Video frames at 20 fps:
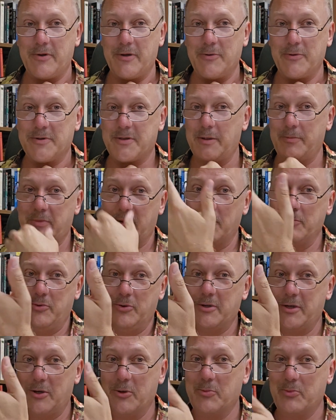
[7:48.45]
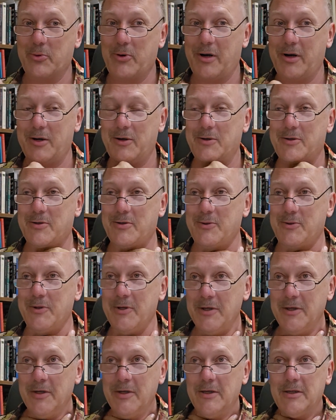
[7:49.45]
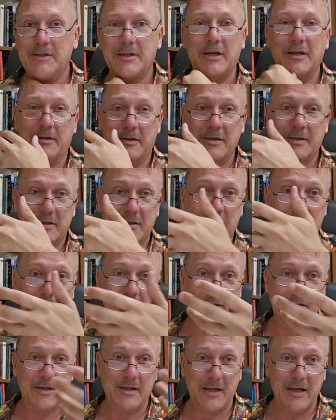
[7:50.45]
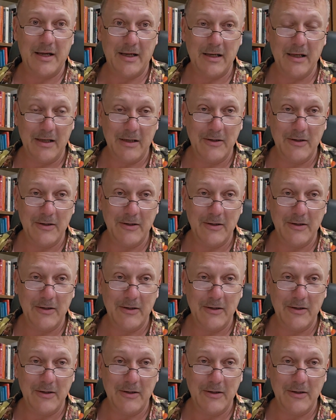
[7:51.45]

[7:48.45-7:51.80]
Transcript: There was something put out prior to saying this is the gay,